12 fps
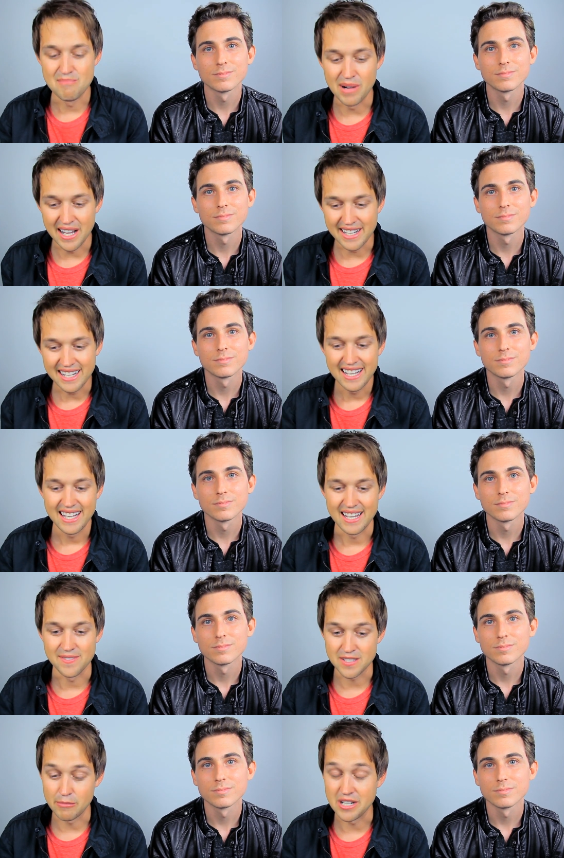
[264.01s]
Speaker 1: But
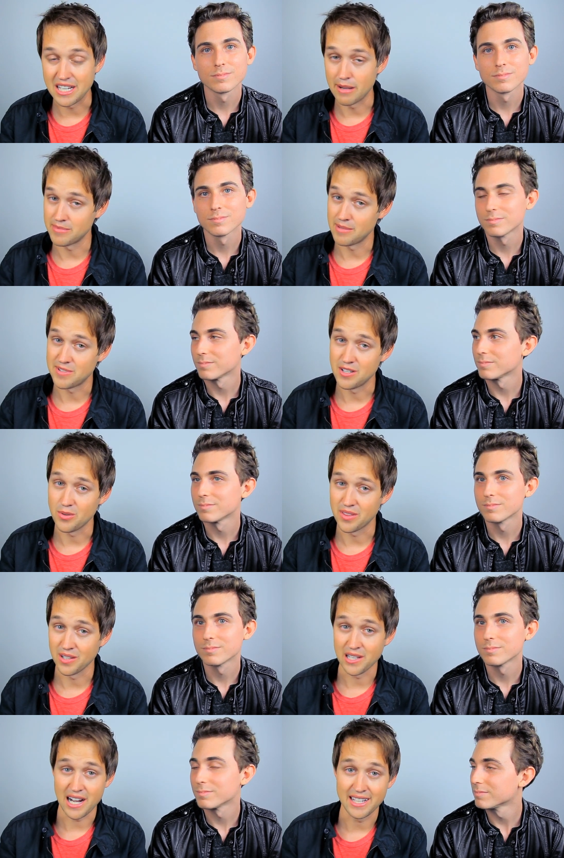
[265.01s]
if somebody comes up to you
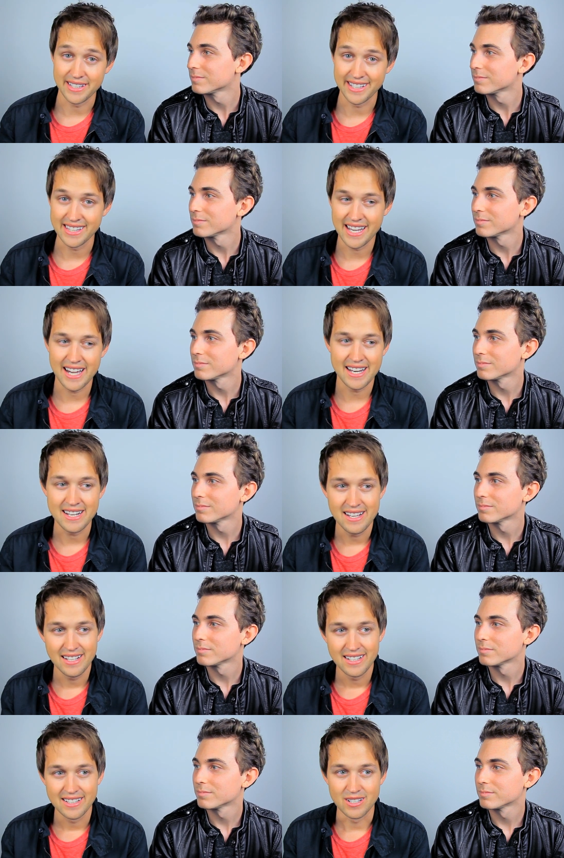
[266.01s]
with a line like that,
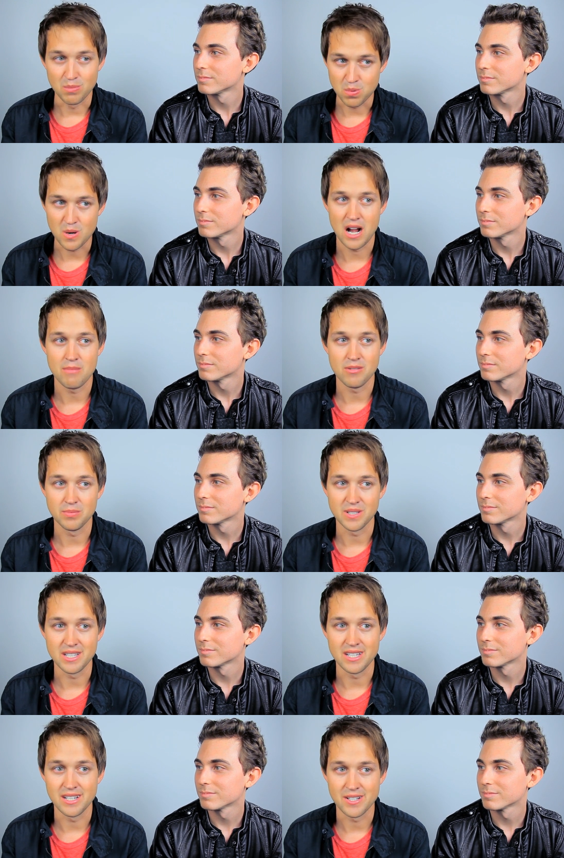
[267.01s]
they're
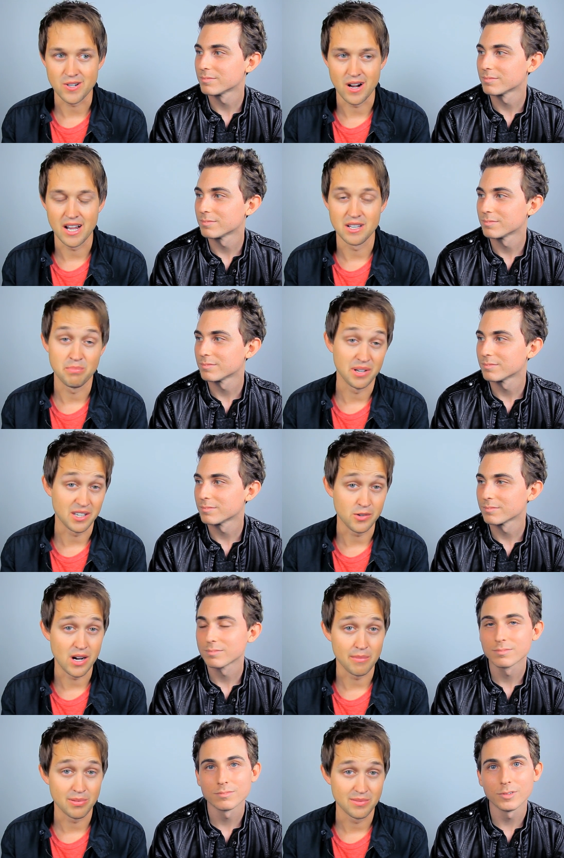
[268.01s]
probably trying to pick
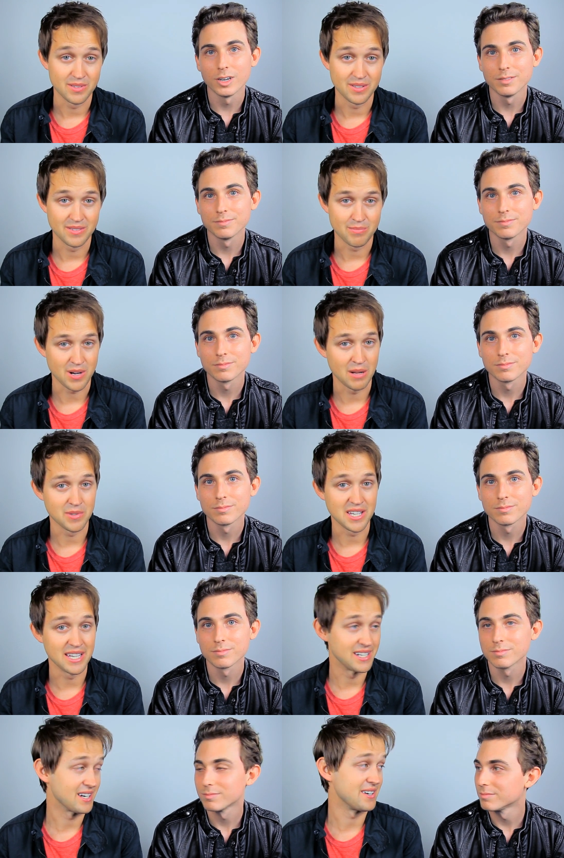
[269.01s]
you up. Right. They're probably
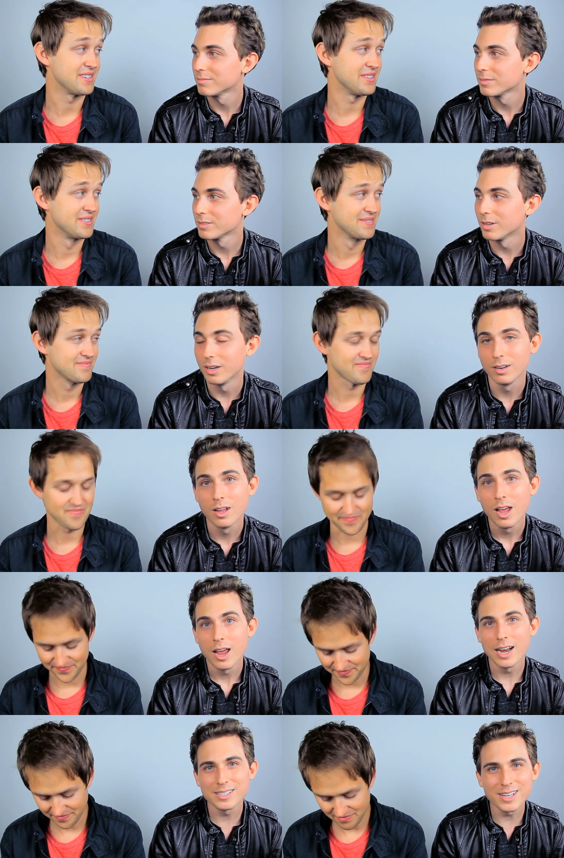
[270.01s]
hitting on you. Right.
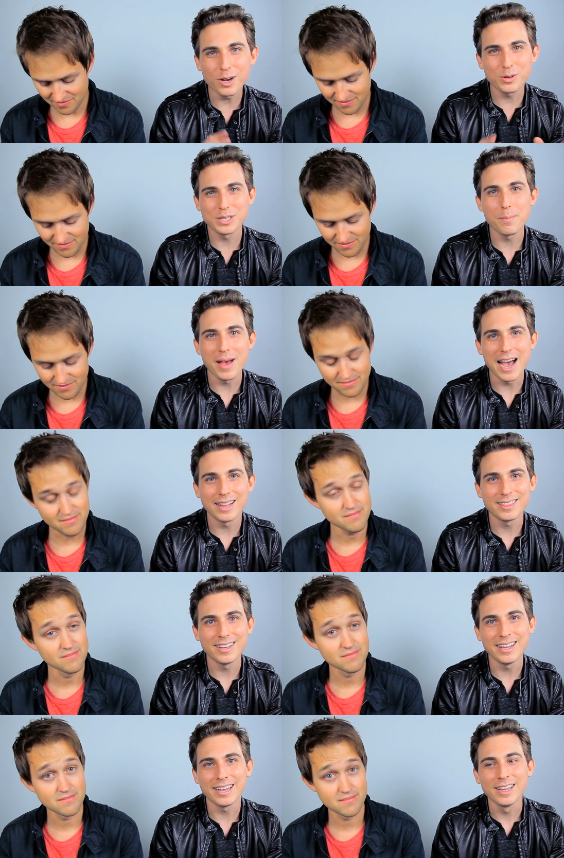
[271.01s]
And it's not always a bad
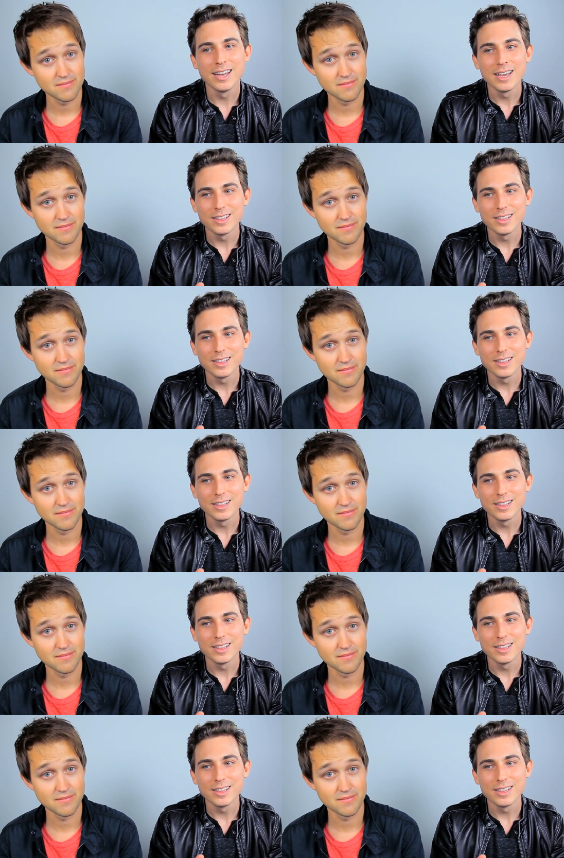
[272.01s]
thing.